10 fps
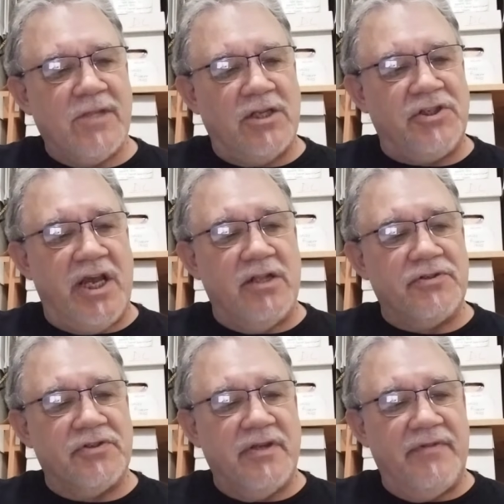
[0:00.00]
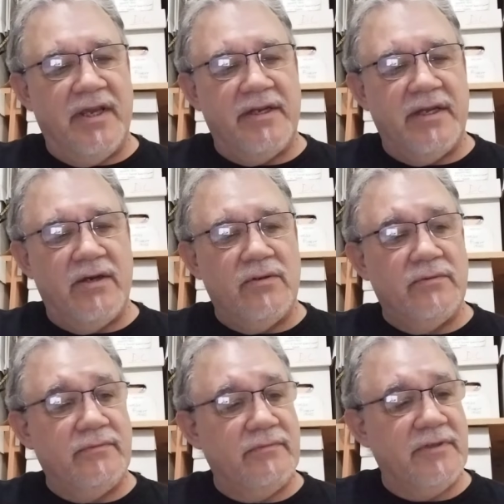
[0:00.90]
Challengers of the
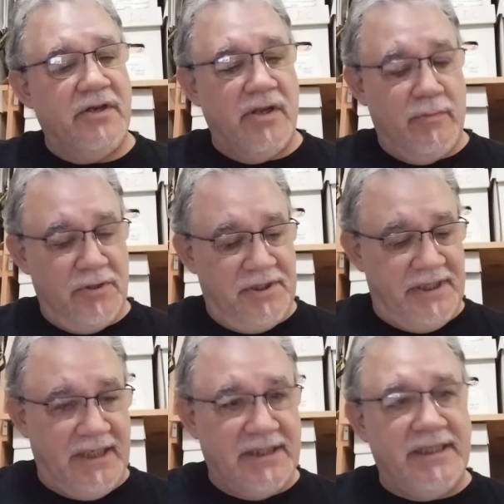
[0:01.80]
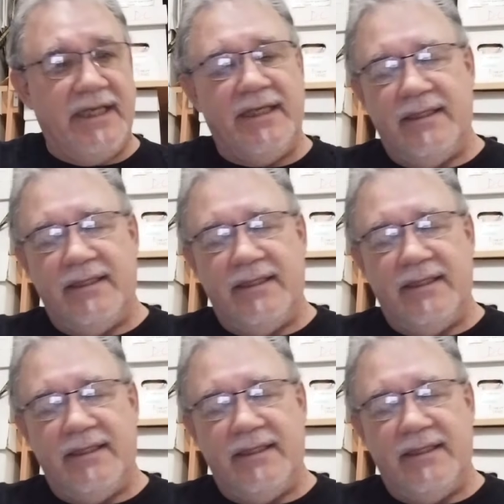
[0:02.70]
Unknown, #60.